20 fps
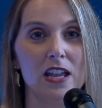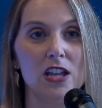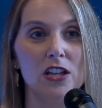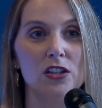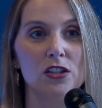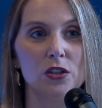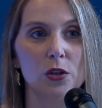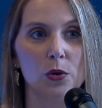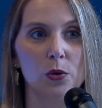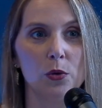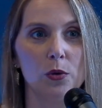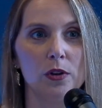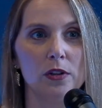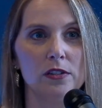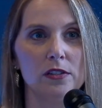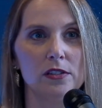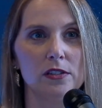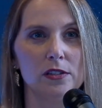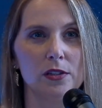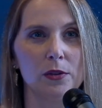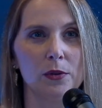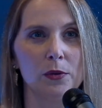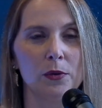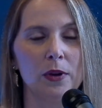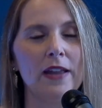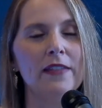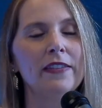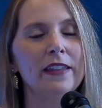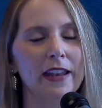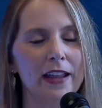So,
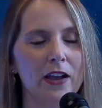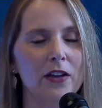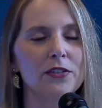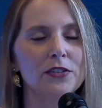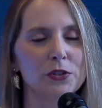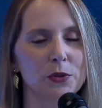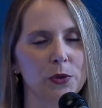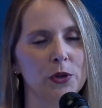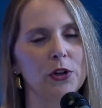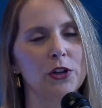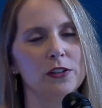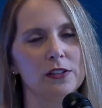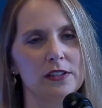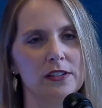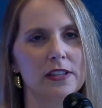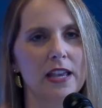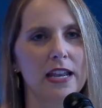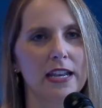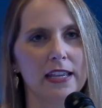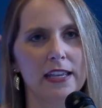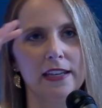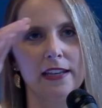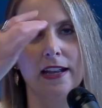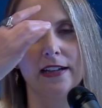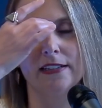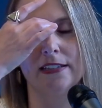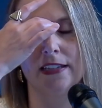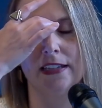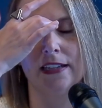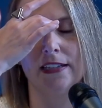and I also heard, this is kind of
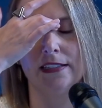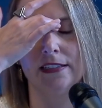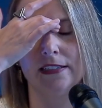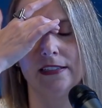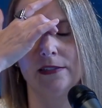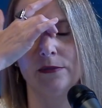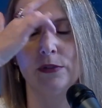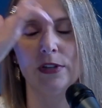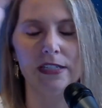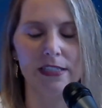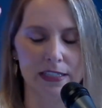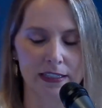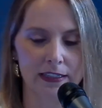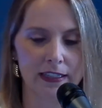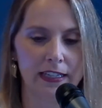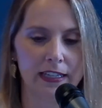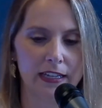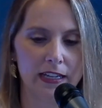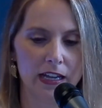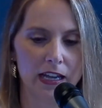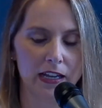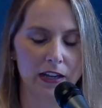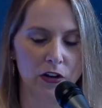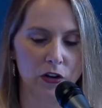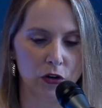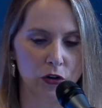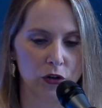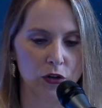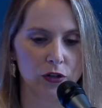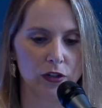connected. Recently, I
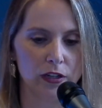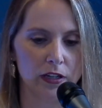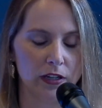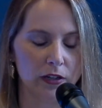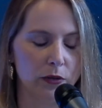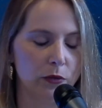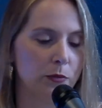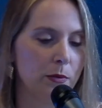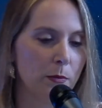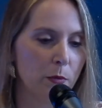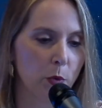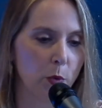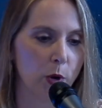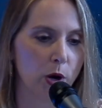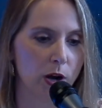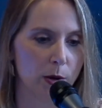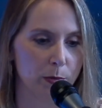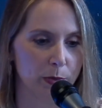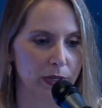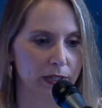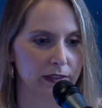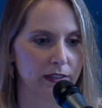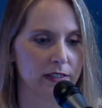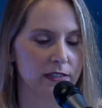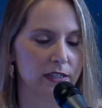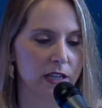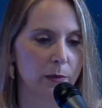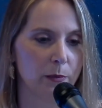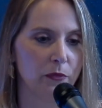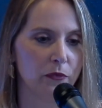heard, and I don't remember where I picked
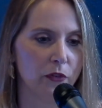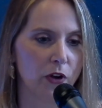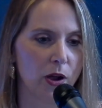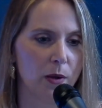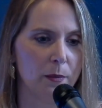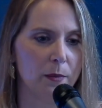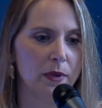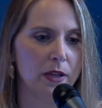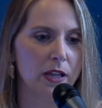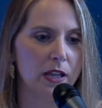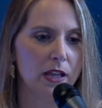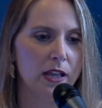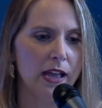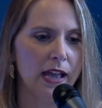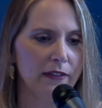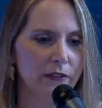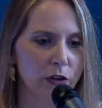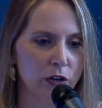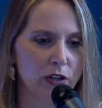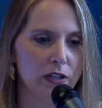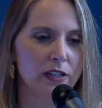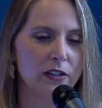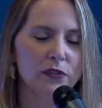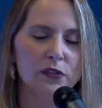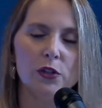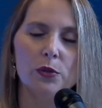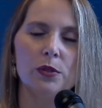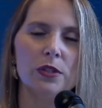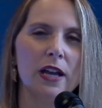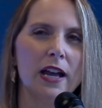this up from. I've heard it a
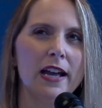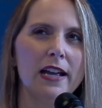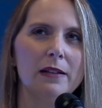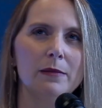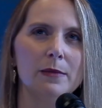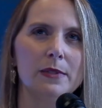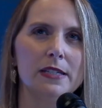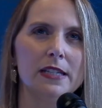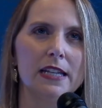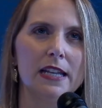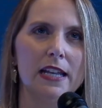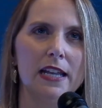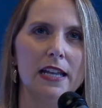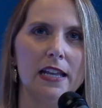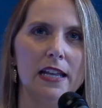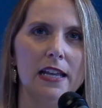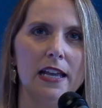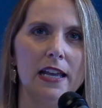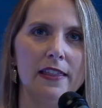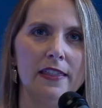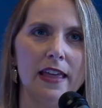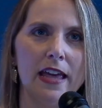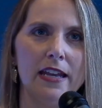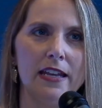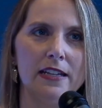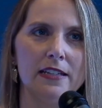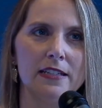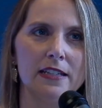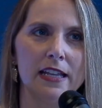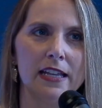few times. And that
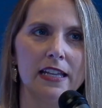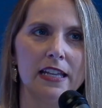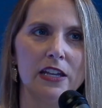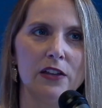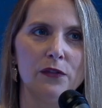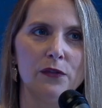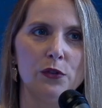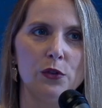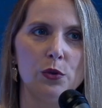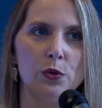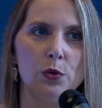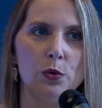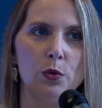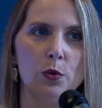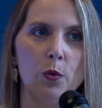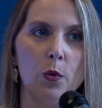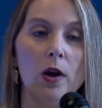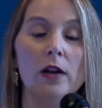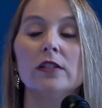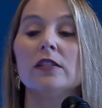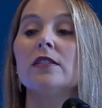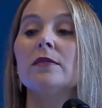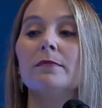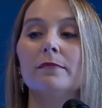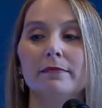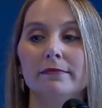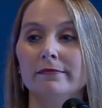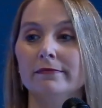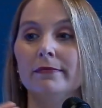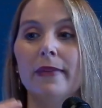is, like, if you want to
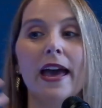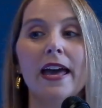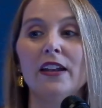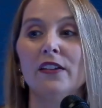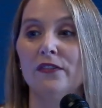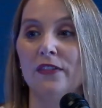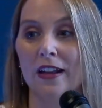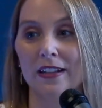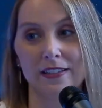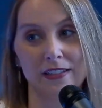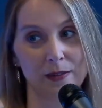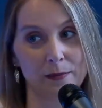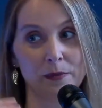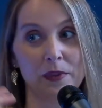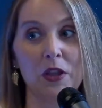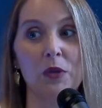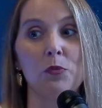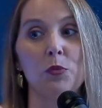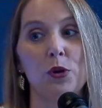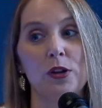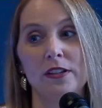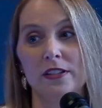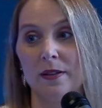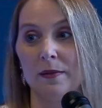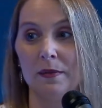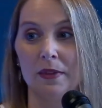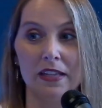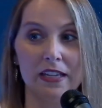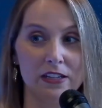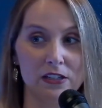manifest something, bring
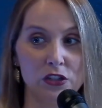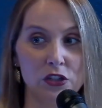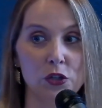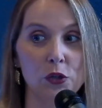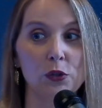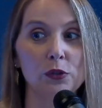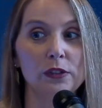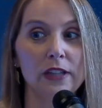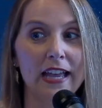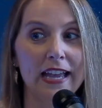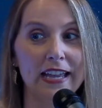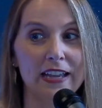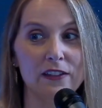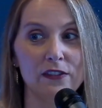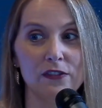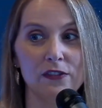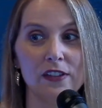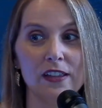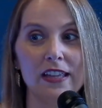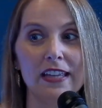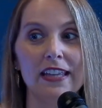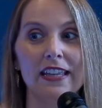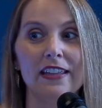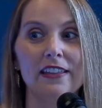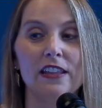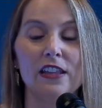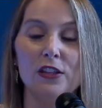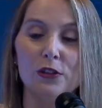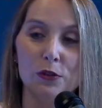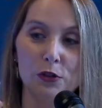something into your life,
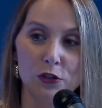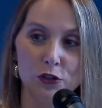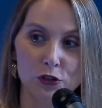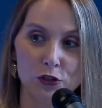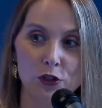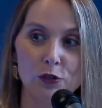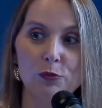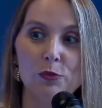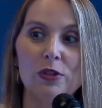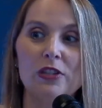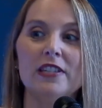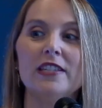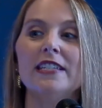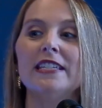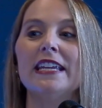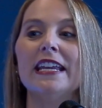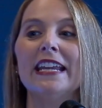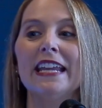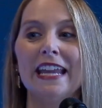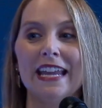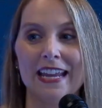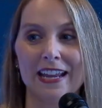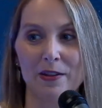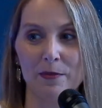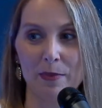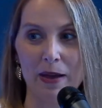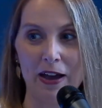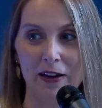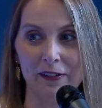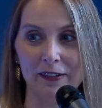that you should be singing
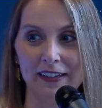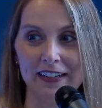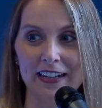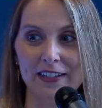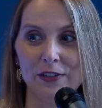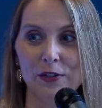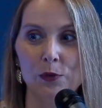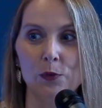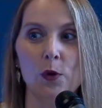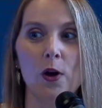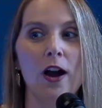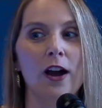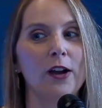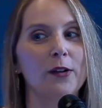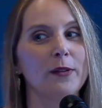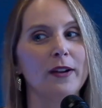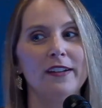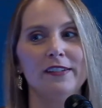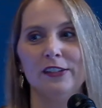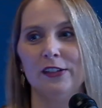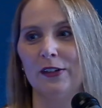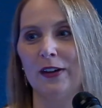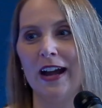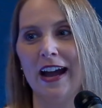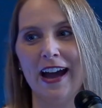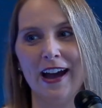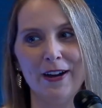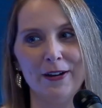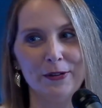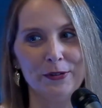about it as you walk around your
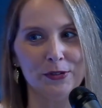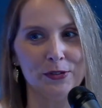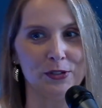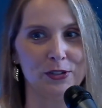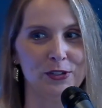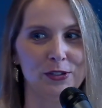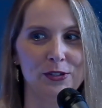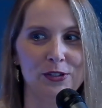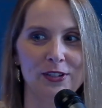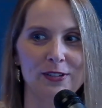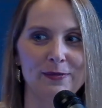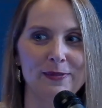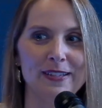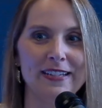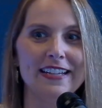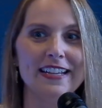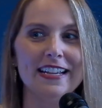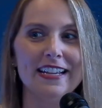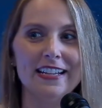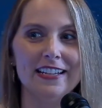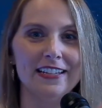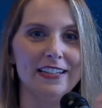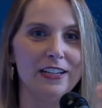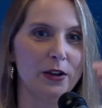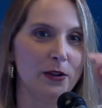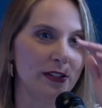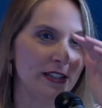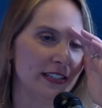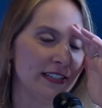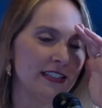house, or you should be,
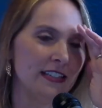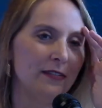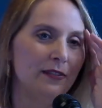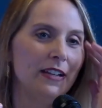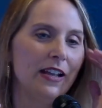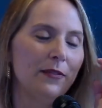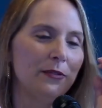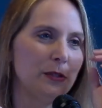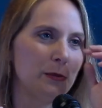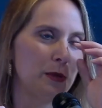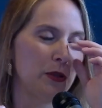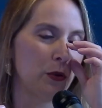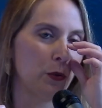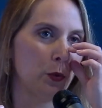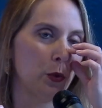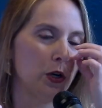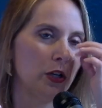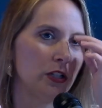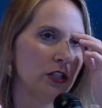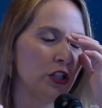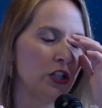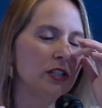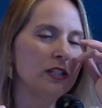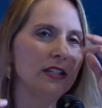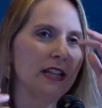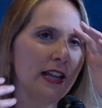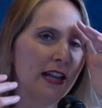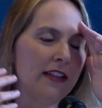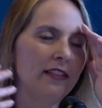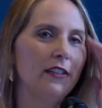it doesn't even have to be the words, just
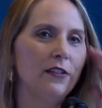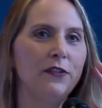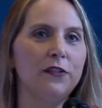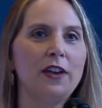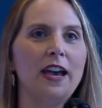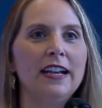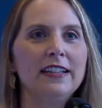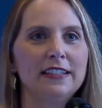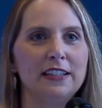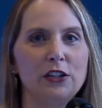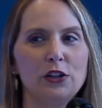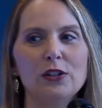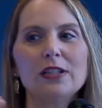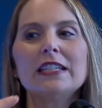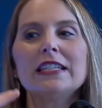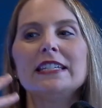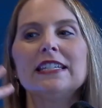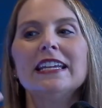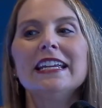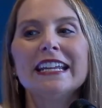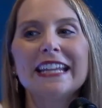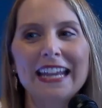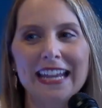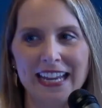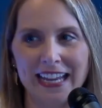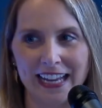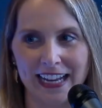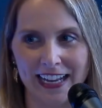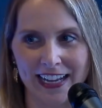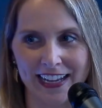the fact that you're
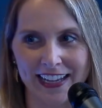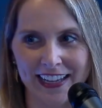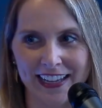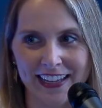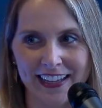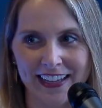singing.